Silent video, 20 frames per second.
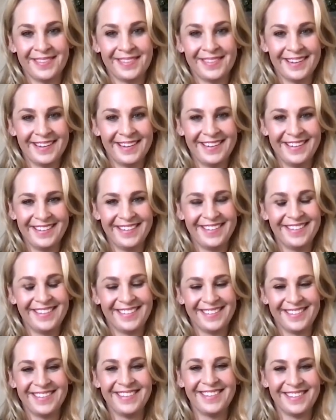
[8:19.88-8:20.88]

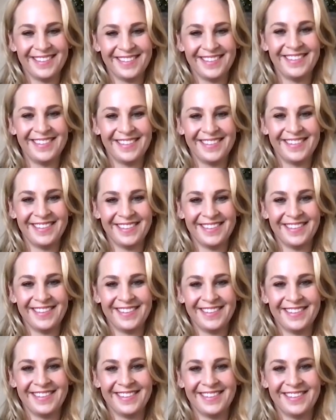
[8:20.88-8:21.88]

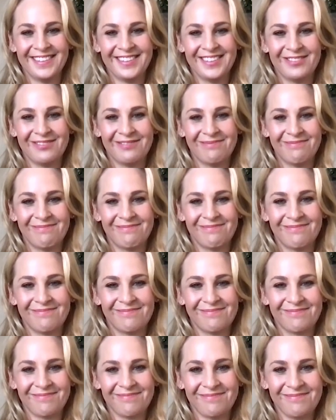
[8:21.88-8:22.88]

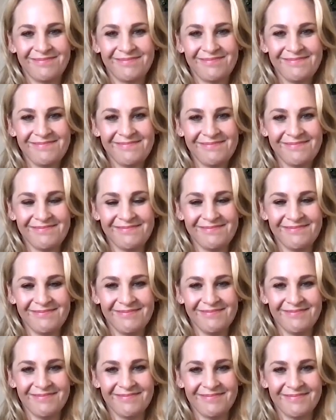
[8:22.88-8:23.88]

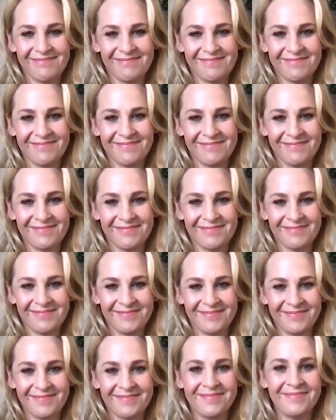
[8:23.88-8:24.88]

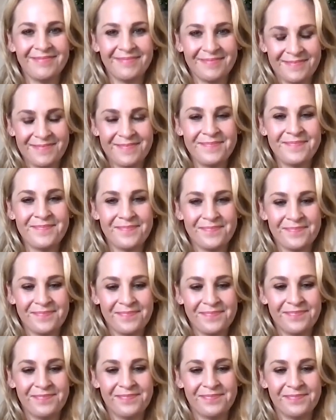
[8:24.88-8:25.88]

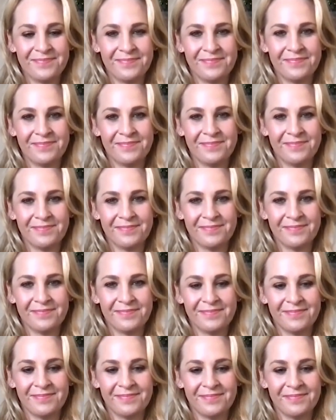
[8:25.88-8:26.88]

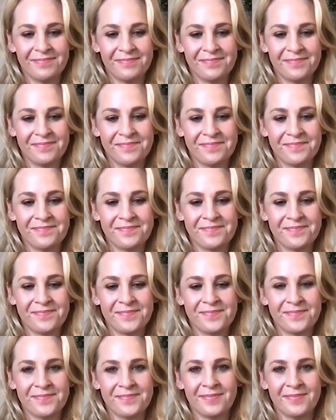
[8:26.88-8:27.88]
This person isn't speaking.